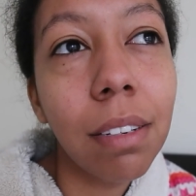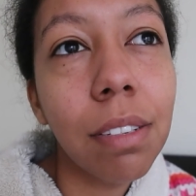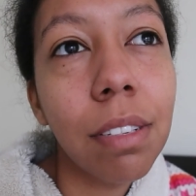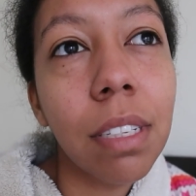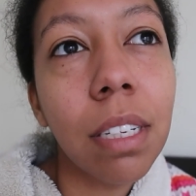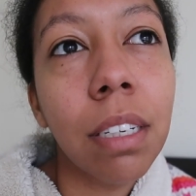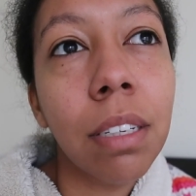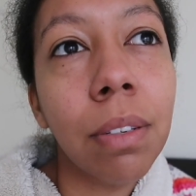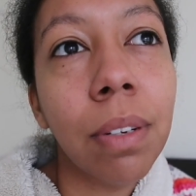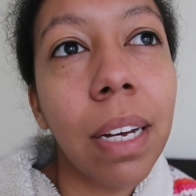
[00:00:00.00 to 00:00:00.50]

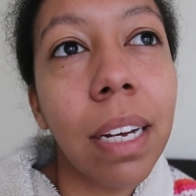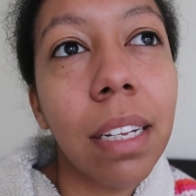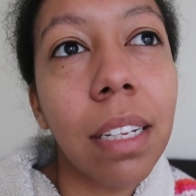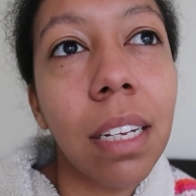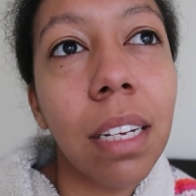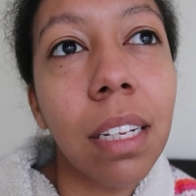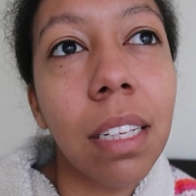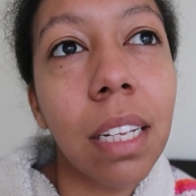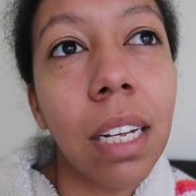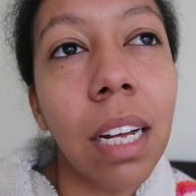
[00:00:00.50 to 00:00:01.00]
So I
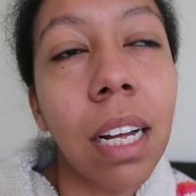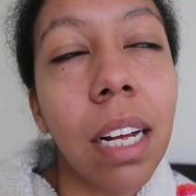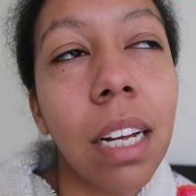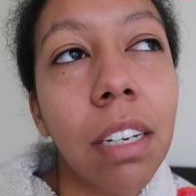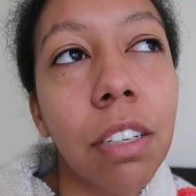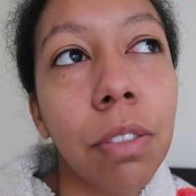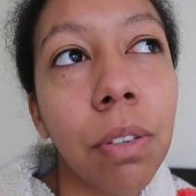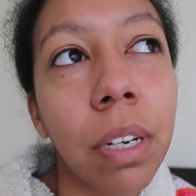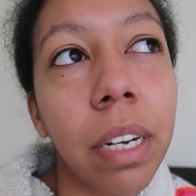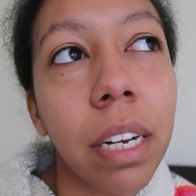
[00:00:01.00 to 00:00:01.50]
think that
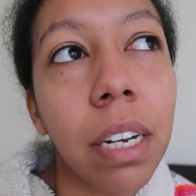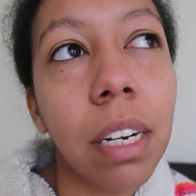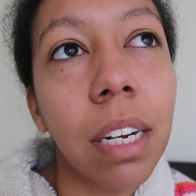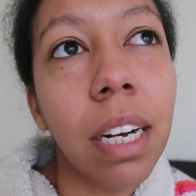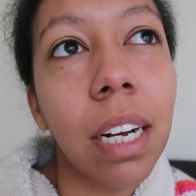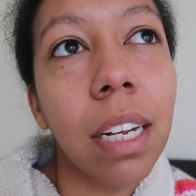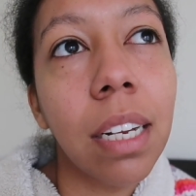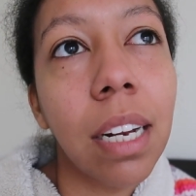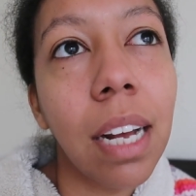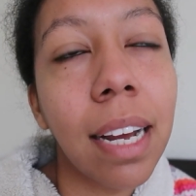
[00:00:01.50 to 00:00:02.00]
a short
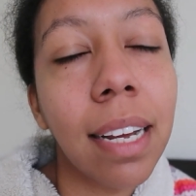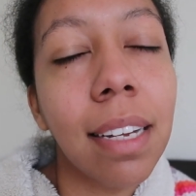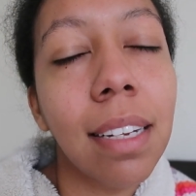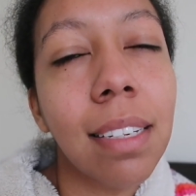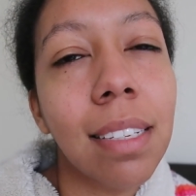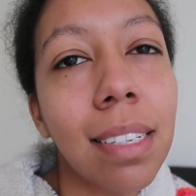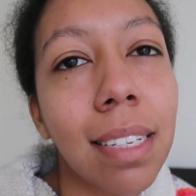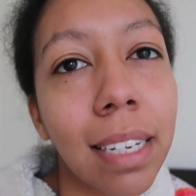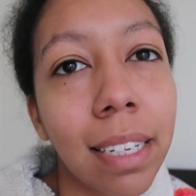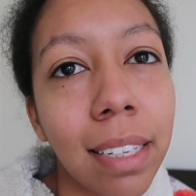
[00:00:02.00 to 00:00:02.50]
haircut, I
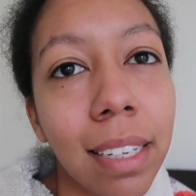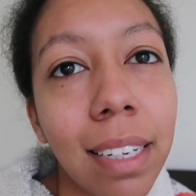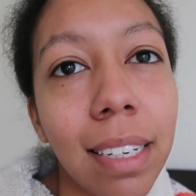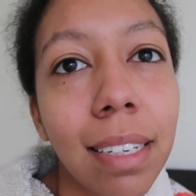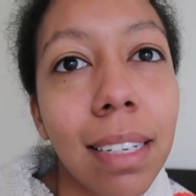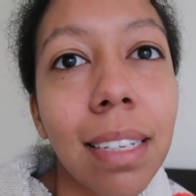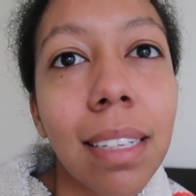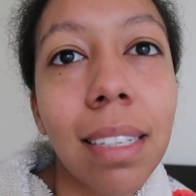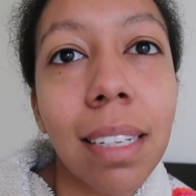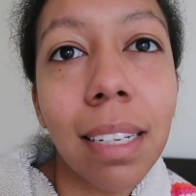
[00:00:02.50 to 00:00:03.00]
could style it
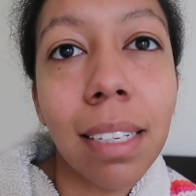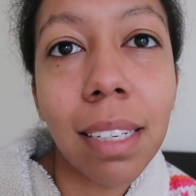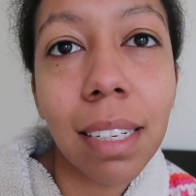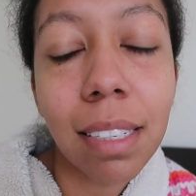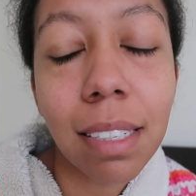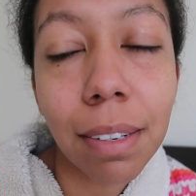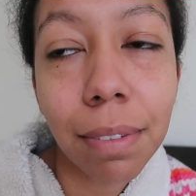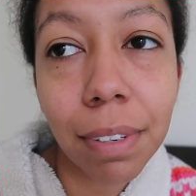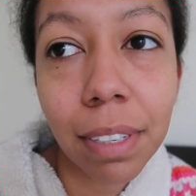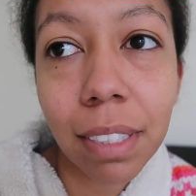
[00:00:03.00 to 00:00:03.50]
a
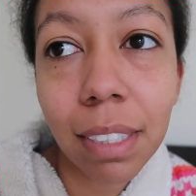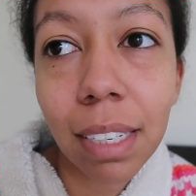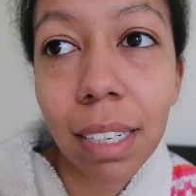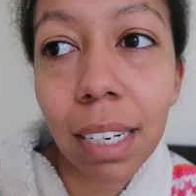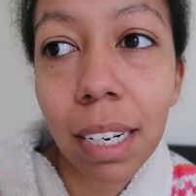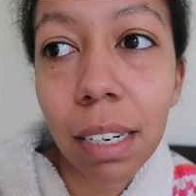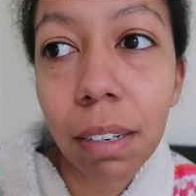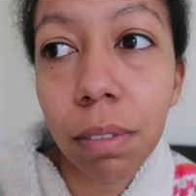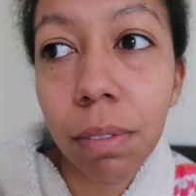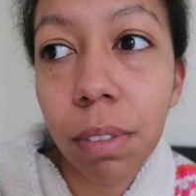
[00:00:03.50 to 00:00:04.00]
lot differently
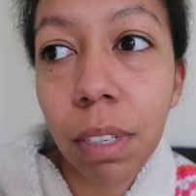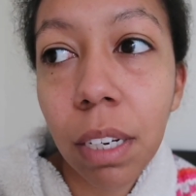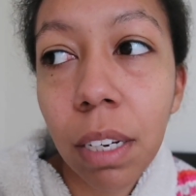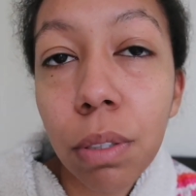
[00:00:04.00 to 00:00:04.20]
now.